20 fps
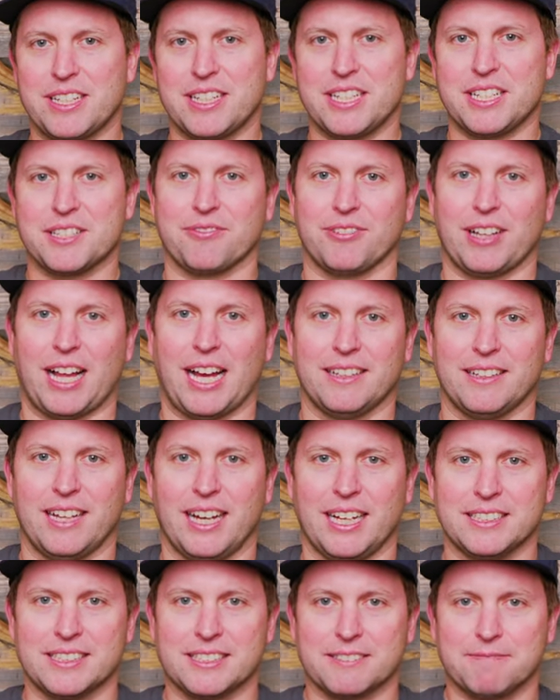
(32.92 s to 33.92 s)
into these fly
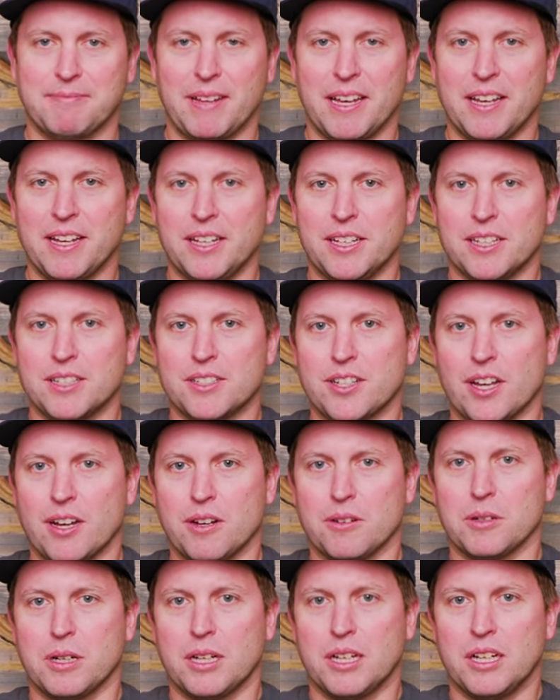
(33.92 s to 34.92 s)
lines.
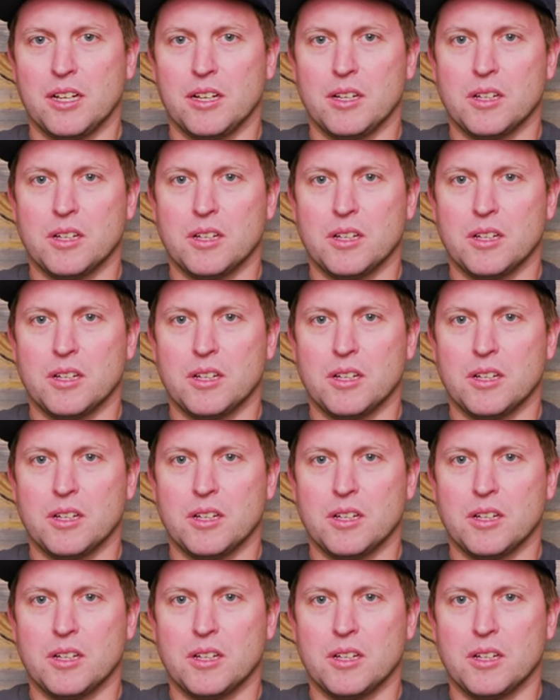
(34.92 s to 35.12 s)
So